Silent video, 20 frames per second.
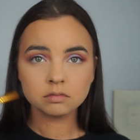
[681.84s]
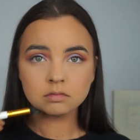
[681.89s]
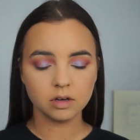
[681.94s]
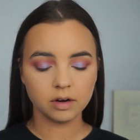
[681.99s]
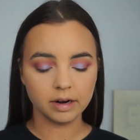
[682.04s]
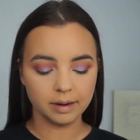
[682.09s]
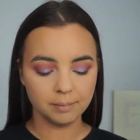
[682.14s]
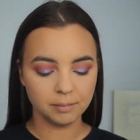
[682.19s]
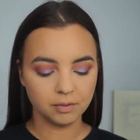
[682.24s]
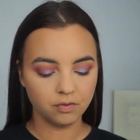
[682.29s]

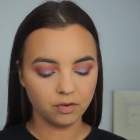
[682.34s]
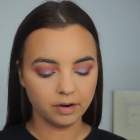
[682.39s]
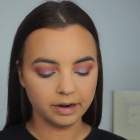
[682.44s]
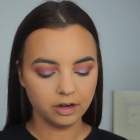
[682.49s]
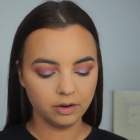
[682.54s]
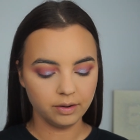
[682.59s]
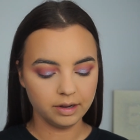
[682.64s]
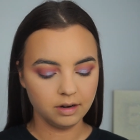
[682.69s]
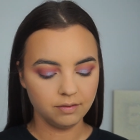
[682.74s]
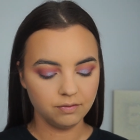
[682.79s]
Alright, and before I
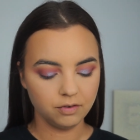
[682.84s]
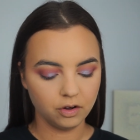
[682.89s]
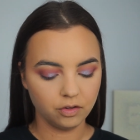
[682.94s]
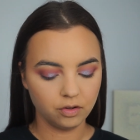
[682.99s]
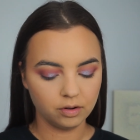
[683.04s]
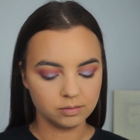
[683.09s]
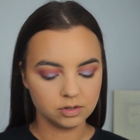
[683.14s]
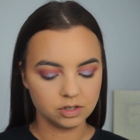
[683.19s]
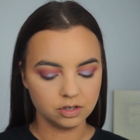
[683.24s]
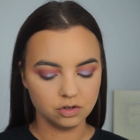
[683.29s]
go any
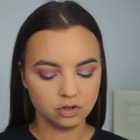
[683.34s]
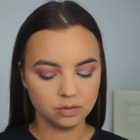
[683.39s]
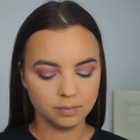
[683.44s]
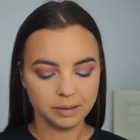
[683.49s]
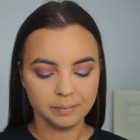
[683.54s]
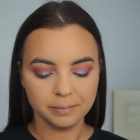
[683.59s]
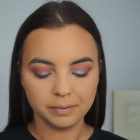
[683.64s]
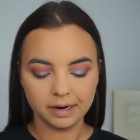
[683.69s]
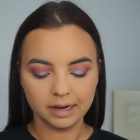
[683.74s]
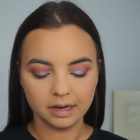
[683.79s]
further, I'm just going to do
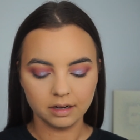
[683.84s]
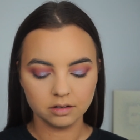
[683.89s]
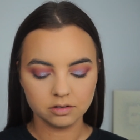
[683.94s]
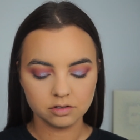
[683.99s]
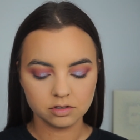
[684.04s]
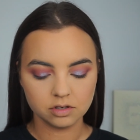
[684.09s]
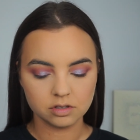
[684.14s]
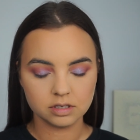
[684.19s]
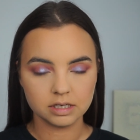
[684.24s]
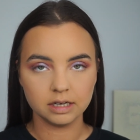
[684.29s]
my
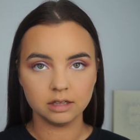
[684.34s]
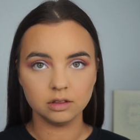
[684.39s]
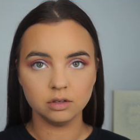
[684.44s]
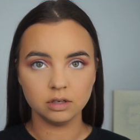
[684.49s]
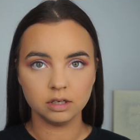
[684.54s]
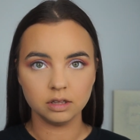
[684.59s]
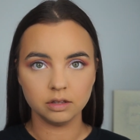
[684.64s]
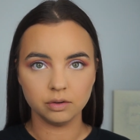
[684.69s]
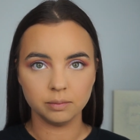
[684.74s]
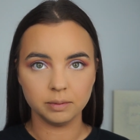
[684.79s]
brows because I
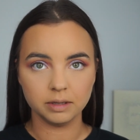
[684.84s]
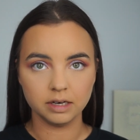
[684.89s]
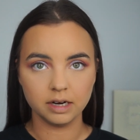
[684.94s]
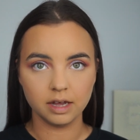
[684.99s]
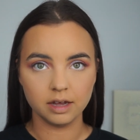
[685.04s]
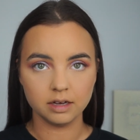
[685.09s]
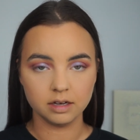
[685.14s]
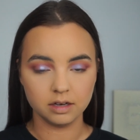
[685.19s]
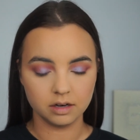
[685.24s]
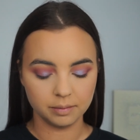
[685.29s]
look a little bit
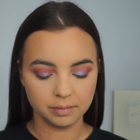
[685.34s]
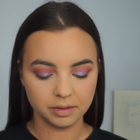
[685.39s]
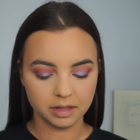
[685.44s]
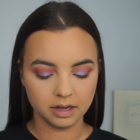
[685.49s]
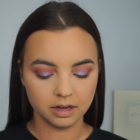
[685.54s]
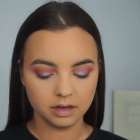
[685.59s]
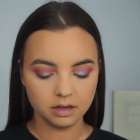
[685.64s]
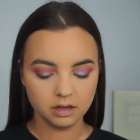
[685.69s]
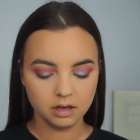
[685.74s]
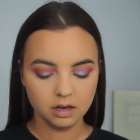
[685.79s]
naked up
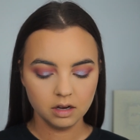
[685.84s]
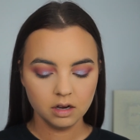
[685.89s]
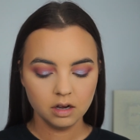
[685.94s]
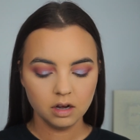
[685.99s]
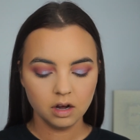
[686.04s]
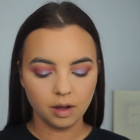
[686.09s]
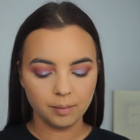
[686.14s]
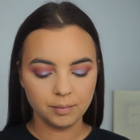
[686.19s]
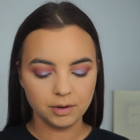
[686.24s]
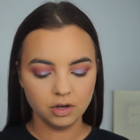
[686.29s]
there.
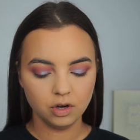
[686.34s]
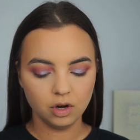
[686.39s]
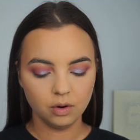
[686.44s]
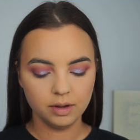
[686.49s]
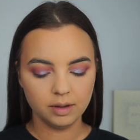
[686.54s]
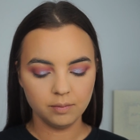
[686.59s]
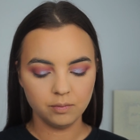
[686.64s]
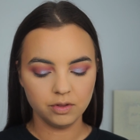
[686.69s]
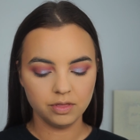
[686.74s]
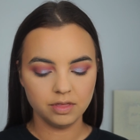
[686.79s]
I'm going to go
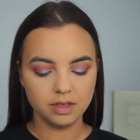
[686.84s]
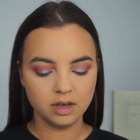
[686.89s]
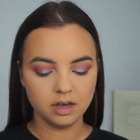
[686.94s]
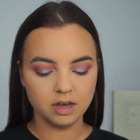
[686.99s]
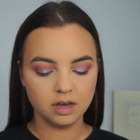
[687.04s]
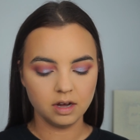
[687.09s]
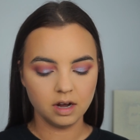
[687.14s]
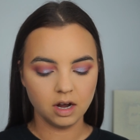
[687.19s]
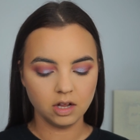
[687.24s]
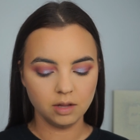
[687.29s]
in with
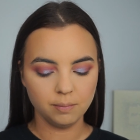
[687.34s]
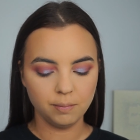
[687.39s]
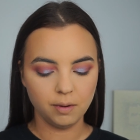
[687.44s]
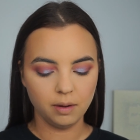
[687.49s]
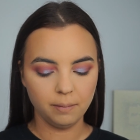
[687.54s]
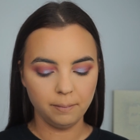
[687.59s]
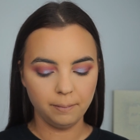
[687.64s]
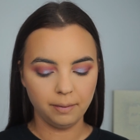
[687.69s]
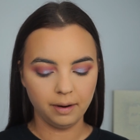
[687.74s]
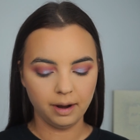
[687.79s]
the
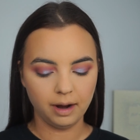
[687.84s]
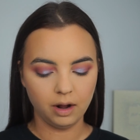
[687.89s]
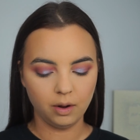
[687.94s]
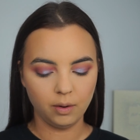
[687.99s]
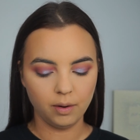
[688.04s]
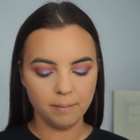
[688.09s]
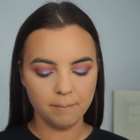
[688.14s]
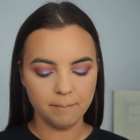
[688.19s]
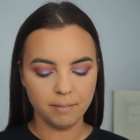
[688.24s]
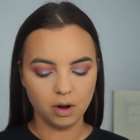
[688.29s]
Colourpop
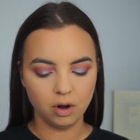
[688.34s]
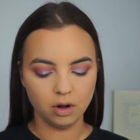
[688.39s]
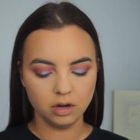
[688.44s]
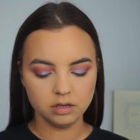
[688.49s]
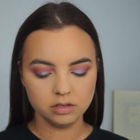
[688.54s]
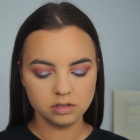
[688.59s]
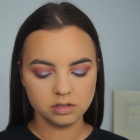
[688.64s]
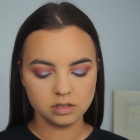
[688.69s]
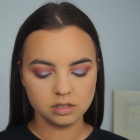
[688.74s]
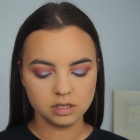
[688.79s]
Brow
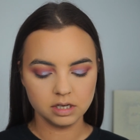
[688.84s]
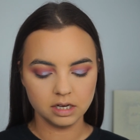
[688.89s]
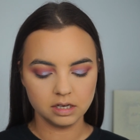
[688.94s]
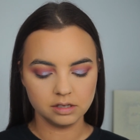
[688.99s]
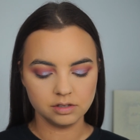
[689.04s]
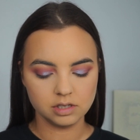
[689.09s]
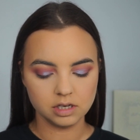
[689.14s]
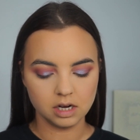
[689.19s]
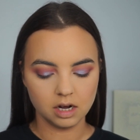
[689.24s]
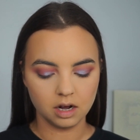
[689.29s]
Boss
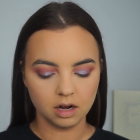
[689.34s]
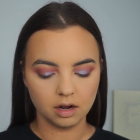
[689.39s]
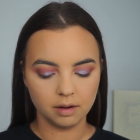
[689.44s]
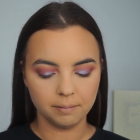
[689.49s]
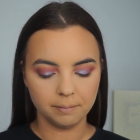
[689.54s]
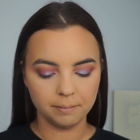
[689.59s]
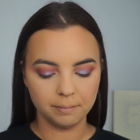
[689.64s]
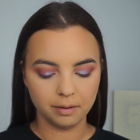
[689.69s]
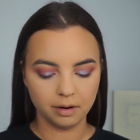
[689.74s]
in dark